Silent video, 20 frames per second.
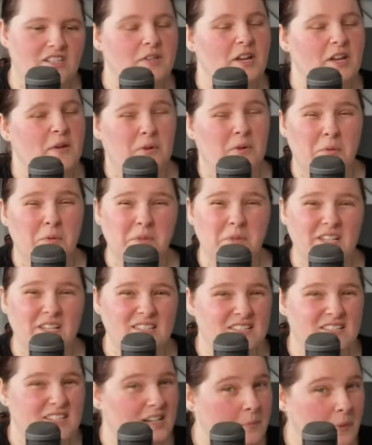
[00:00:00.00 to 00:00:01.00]
Yeah, probably
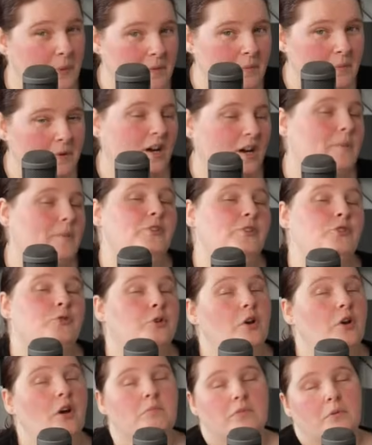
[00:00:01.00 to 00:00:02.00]
sticker paper. I mean, you
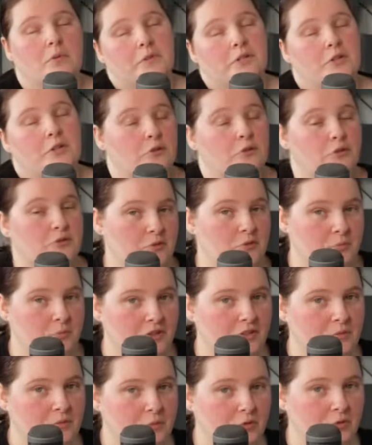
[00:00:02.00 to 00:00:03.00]
probably could also
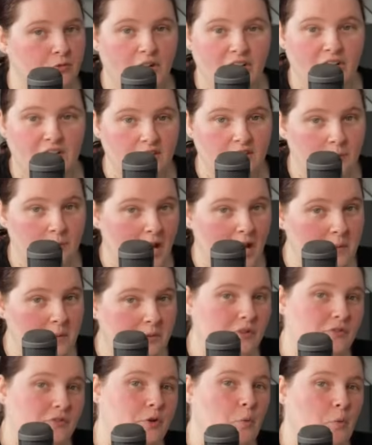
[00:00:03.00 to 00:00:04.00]
print them on regular
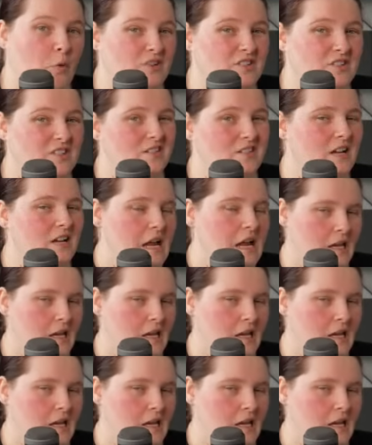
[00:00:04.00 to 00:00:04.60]
paper if you wanted.